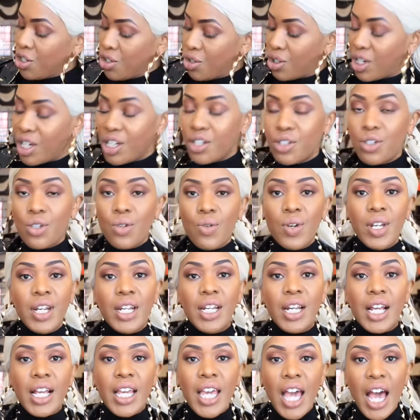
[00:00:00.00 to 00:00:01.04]
You can do it
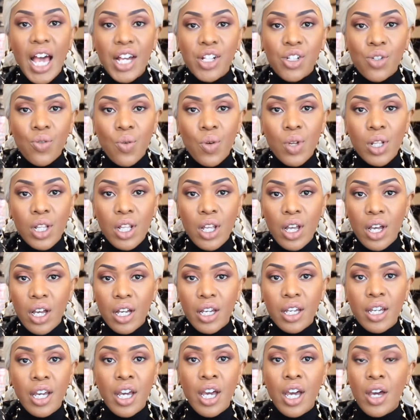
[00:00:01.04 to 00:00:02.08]
in a casual
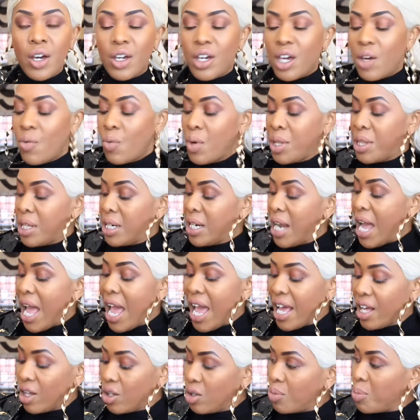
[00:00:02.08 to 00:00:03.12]
look. With an
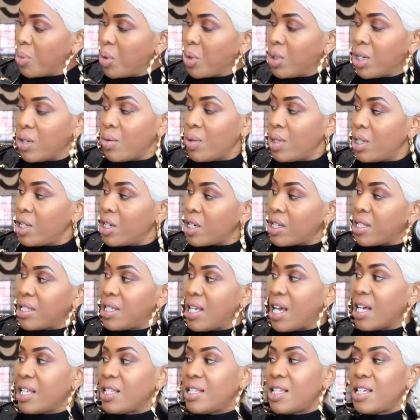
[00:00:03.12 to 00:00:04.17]
ankle boot, it will look
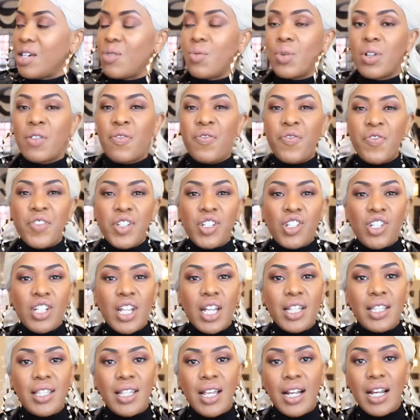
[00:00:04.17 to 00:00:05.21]
sexy. With
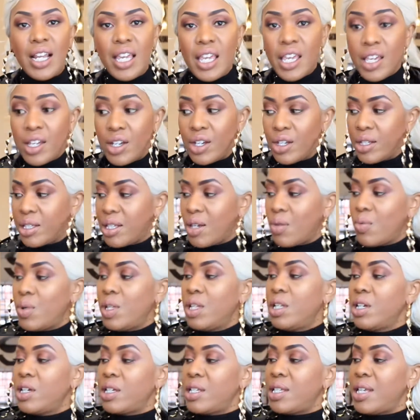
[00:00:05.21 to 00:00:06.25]
fishnets and heels, it will
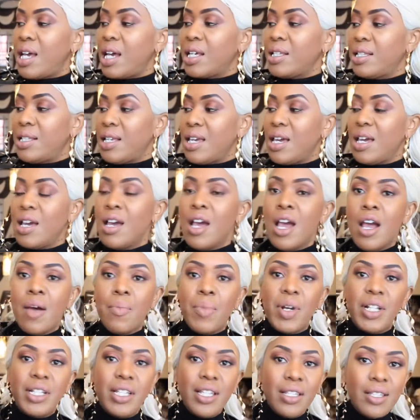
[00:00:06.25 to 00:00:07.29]
look sexy.
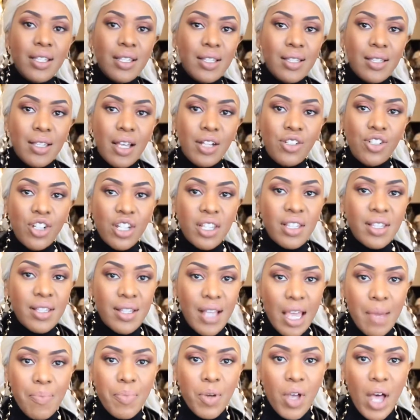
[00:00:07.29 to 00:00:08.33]
But this is such a
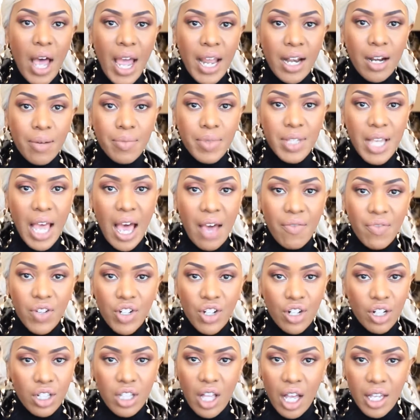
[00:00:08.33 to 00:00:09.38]
staple item to have in
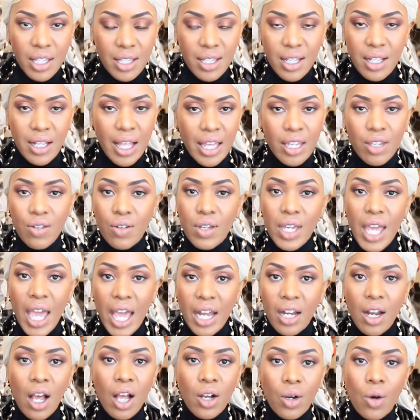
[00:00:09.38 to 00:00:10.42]
your closet. Like, you
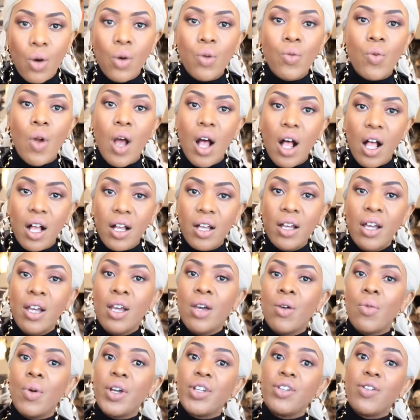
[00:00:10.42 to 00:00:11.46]
cannot go wrong
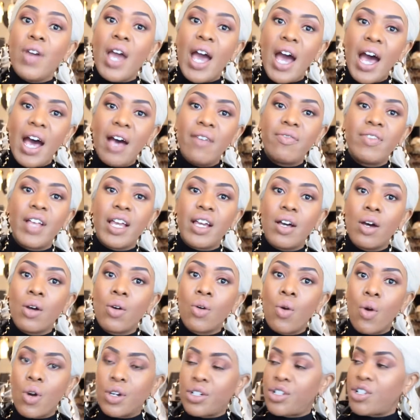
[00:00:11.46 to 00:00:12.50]
when you have like a
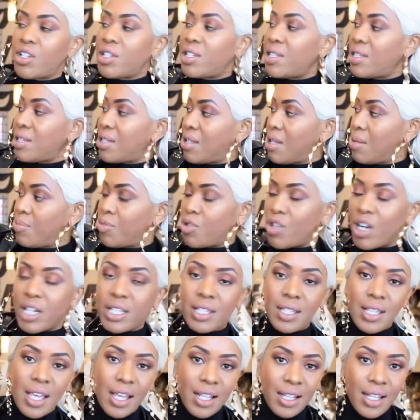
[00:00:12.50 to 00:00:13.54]
gorgeous slip
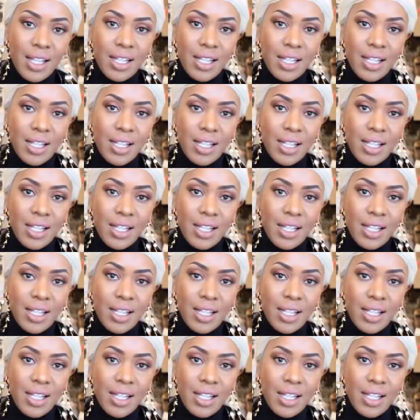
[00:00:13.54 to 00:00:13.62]
dress like